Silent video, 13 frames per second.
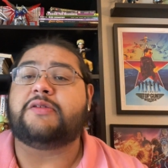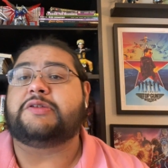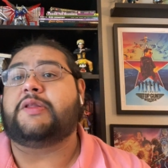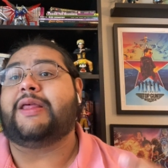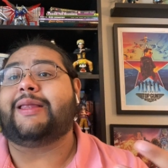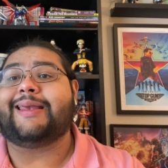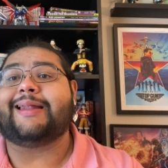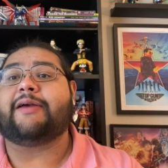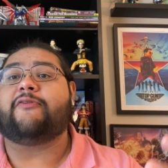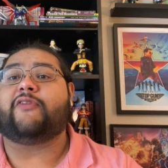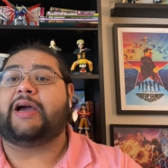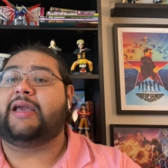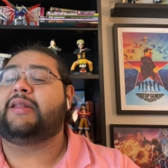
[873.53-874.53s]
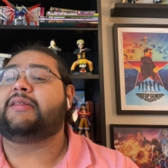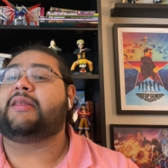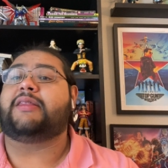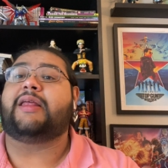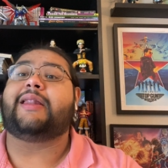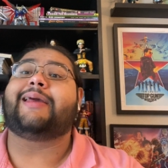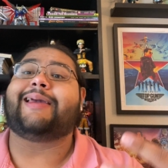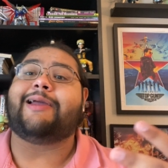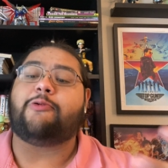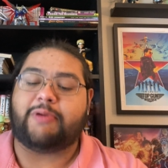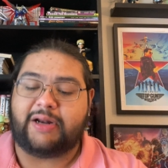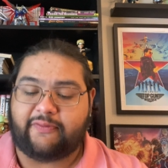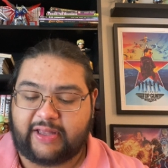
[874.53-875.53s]
So they need to find it, they need to get
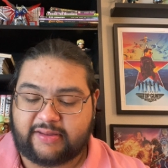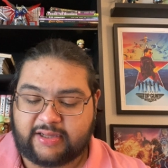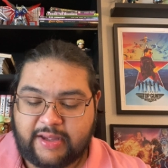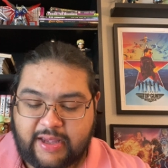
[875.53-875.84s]
rid of it,